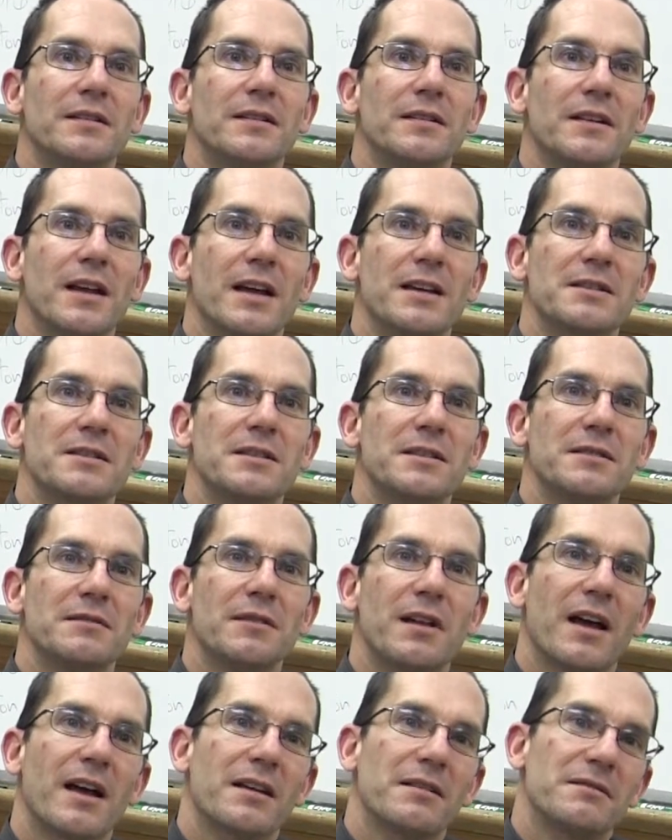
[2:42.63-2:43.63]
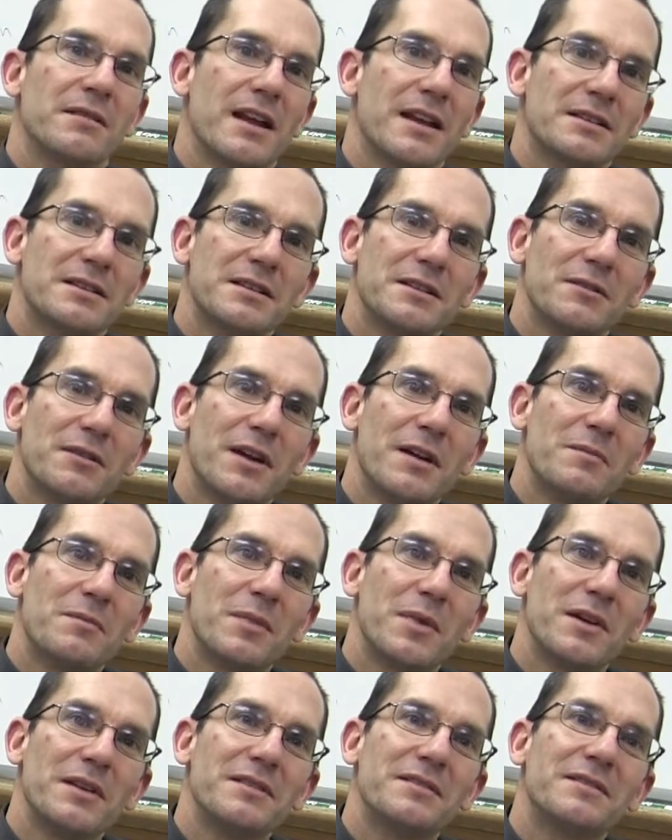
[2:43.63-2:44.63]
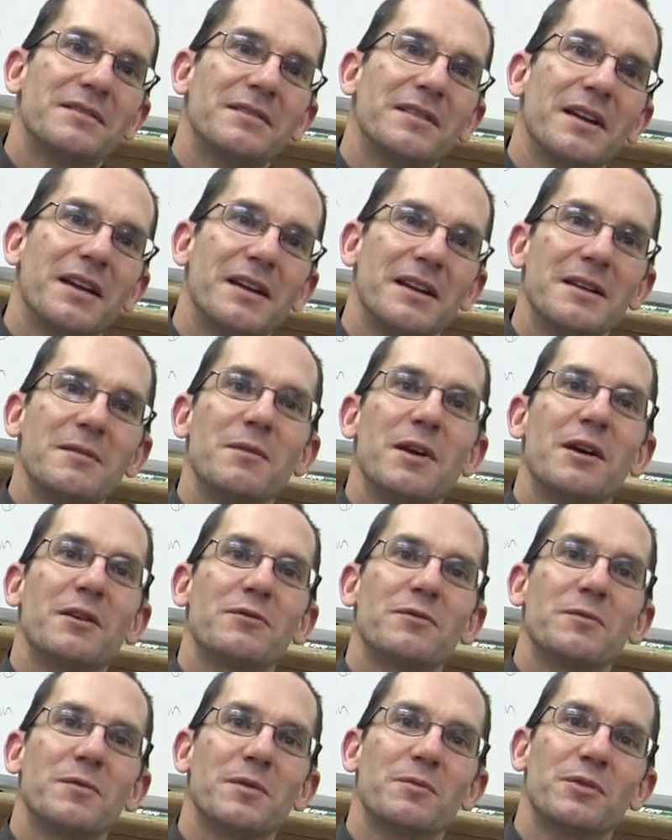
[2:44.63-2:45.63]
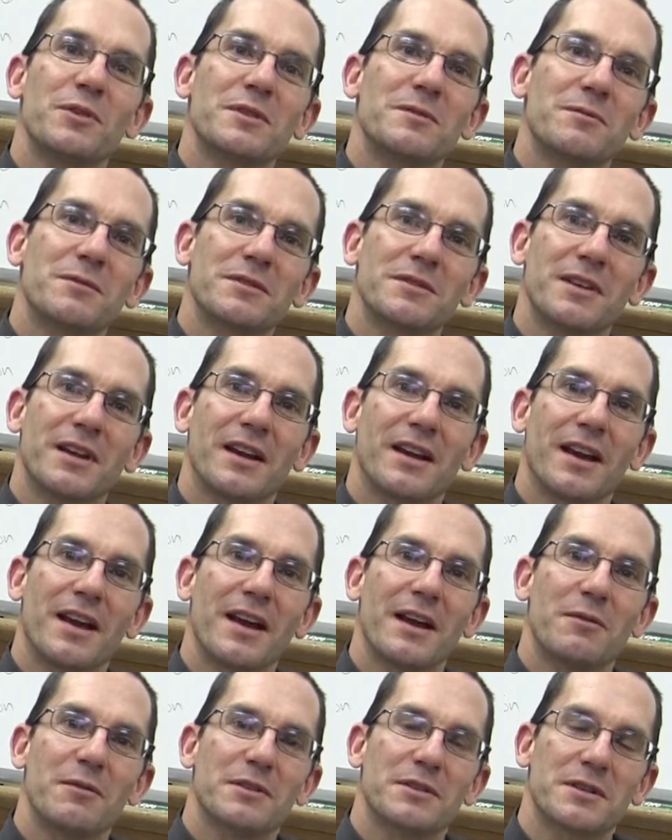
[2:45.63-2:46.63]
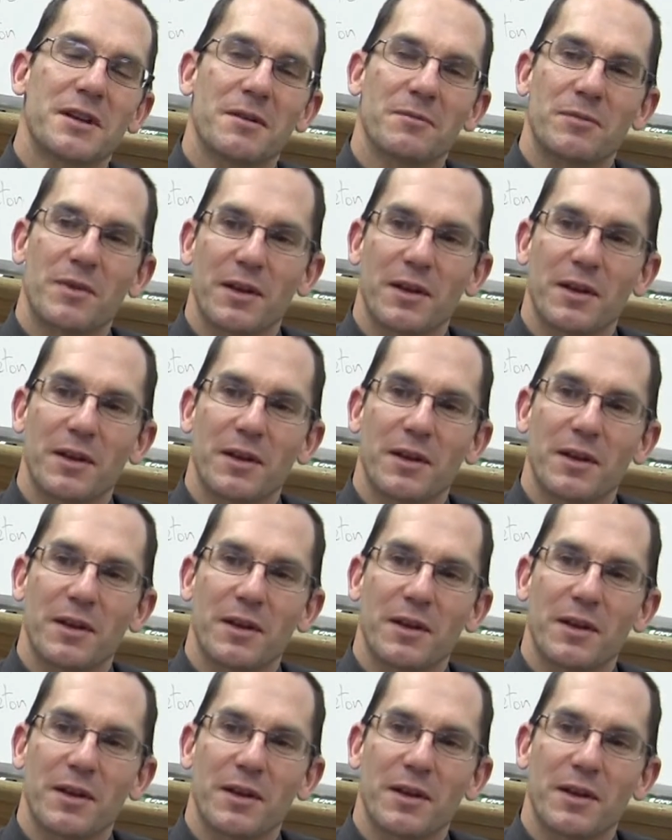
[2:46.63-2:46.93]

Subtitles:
not nastygram, but an email from the principal saying, hey, what's up?